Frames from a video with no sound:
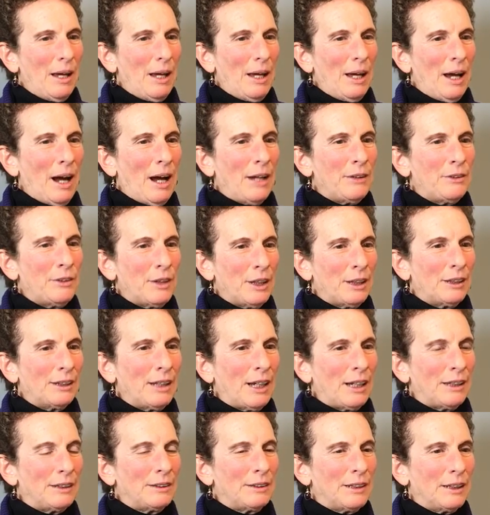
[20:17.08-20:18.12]
I think
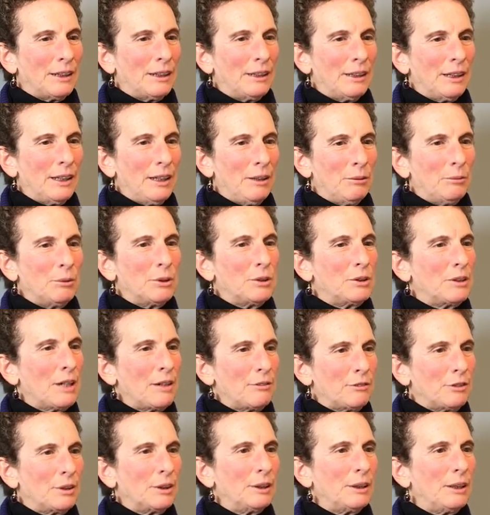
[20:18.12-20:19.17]
that he was
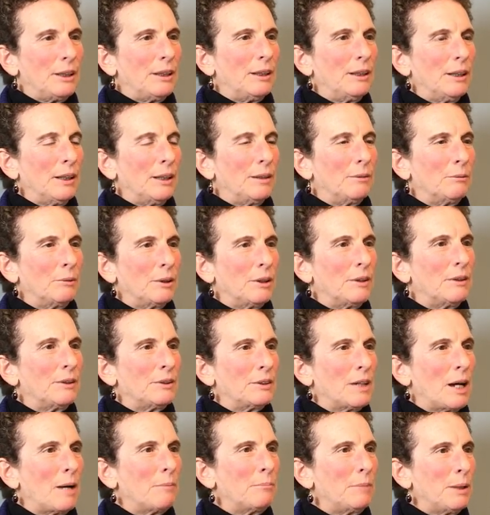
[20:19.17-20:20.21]
definitely one of the
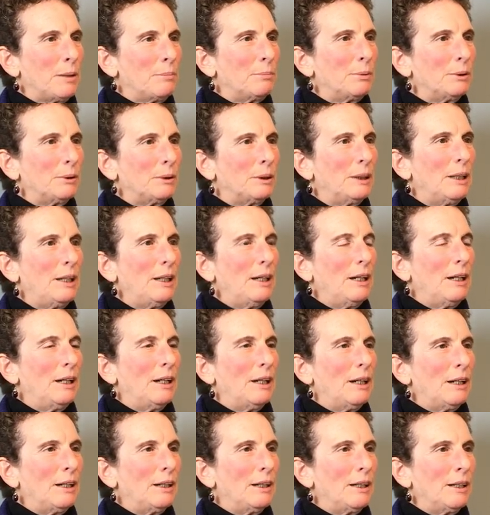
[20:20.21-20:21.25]
top people
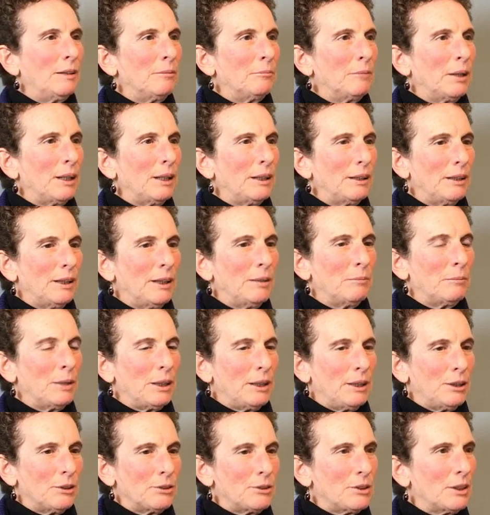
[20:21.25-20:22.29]
in my
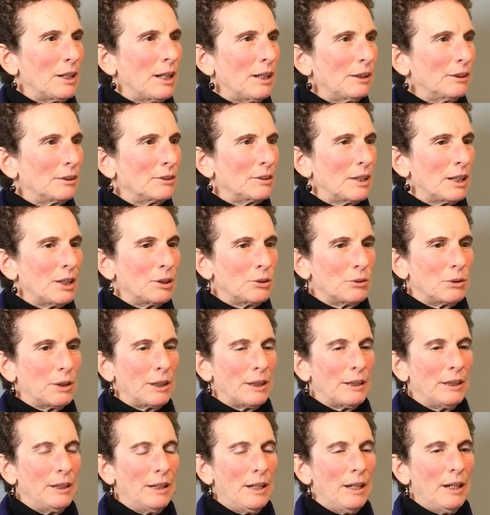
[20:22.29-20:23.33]
years in
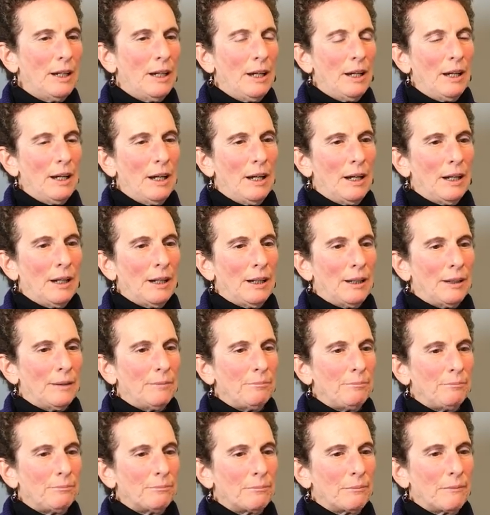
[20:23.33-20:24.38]
Alexandria.
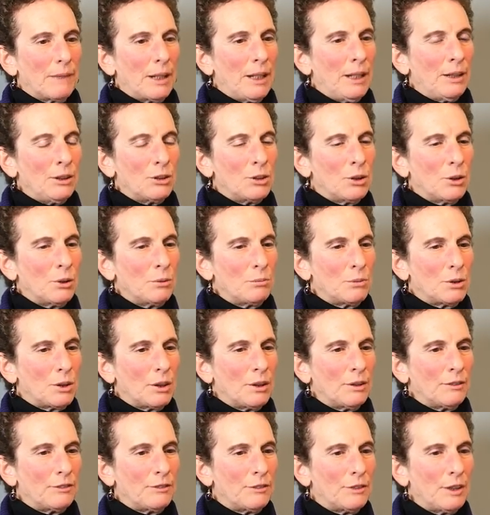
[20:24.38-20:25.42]
In terms
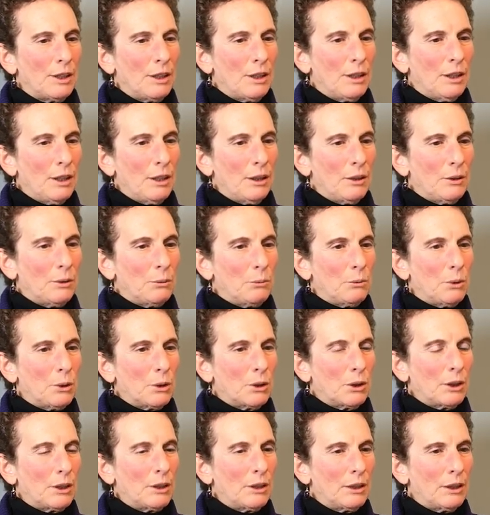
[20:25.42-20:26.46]
of the
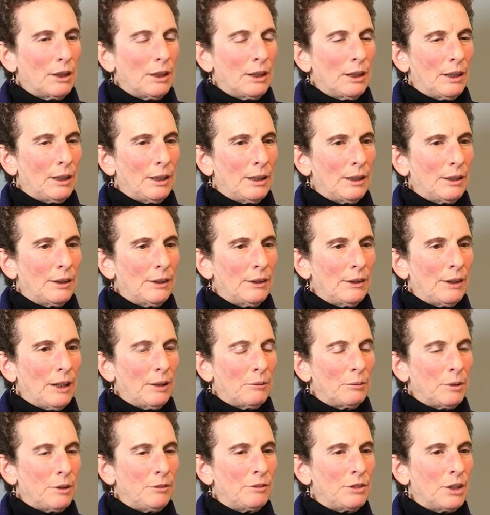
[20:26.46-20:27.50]
work that
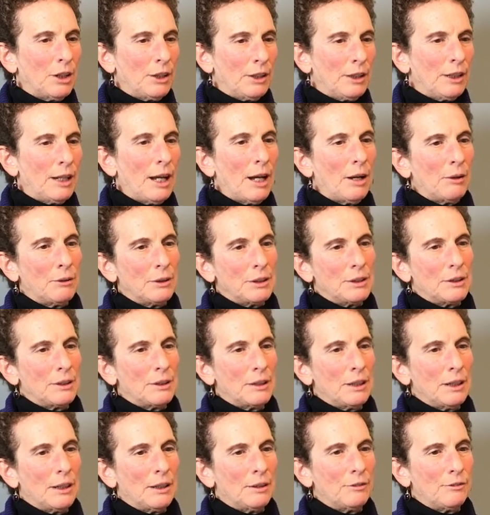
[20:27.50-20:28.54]
we've done and how
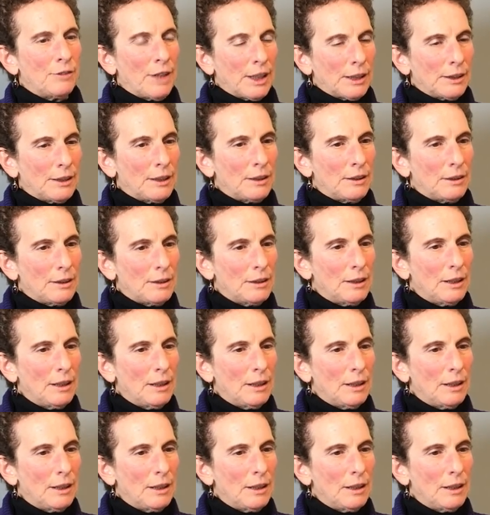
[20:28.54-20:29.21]
it's affected